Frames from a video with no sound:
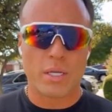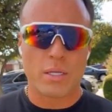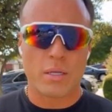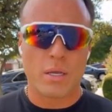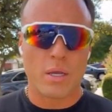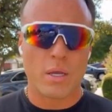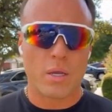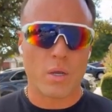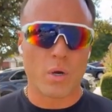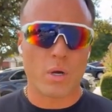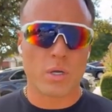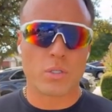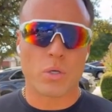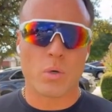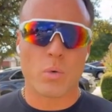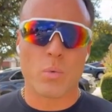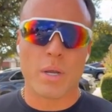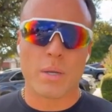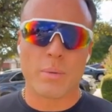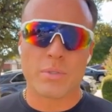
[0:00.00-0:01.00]
it on
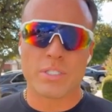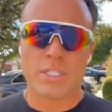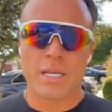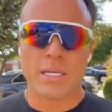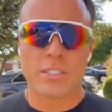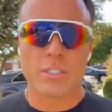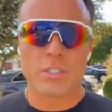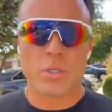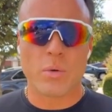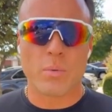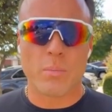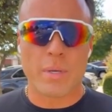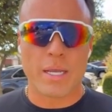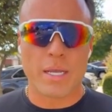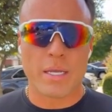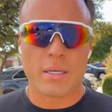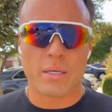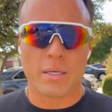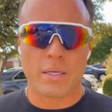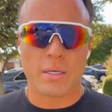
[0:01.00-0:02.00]
your website's
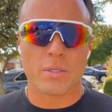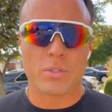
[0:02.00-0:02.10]
domain.